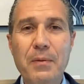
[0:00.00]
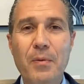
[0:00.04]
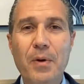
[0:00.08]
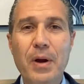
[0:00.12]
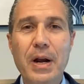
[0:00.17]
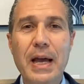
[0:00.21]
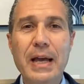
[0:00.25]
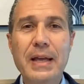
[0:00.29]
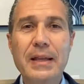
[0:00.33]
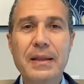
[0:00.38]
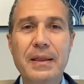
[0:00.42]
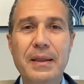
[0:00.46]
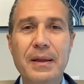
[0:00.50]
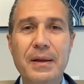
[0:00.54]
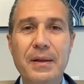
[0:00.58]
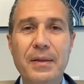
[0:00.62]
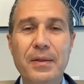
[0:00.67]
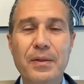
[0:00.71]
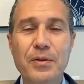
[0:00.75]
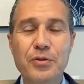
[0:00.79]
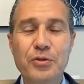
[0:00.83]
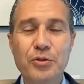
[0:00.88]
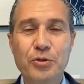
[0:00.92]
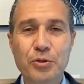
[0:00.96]
I what I the
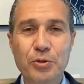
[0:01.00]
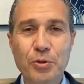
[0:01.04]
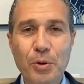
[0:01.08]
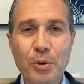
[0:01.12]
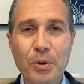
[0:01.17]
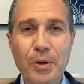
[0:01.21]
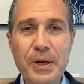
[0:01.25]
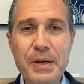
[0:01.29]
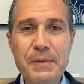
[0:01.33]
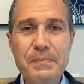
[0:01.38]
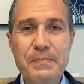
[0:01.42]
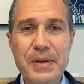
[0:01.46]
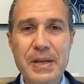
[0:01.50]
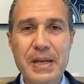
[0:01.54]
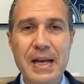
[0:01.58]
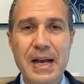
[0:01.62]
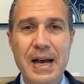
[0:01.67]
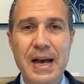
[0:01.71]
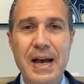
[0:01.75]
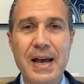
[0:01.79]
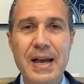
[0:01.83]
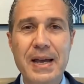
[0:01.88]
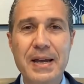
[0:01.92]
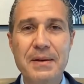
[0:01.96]
the story
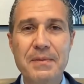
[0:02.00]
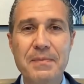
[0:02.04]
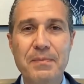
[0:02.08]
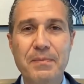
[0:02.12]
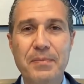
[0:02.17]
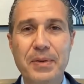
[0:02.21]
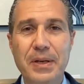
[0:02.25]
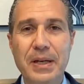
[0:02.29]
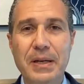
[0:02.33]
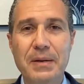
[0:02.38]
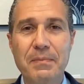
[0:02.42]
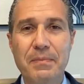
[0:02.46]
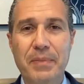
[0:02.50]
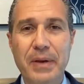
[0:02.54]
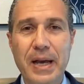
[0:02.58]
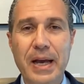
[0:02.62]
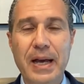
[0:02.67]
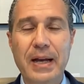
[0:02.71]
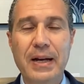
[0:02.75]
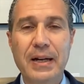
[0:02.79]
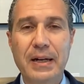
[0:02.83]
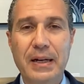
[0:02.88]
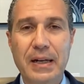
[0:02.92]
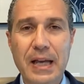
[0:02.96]
behind being
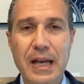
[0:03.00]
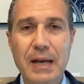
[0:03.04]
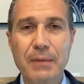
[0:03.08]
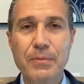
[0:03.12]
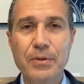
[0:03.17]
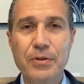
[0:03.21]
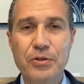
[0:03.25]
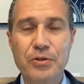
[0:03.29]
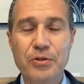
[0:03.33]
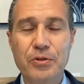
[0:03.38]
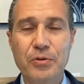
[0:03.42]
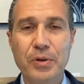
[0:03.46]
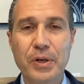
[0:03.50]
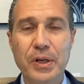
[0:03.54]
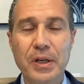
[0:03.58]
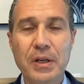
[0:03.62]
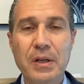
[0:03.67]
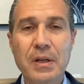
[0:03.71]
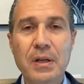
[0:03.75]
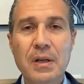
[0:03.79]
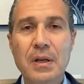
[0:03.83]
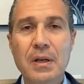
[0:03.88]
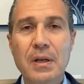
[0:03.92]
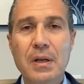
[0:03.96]
bad at chemistry,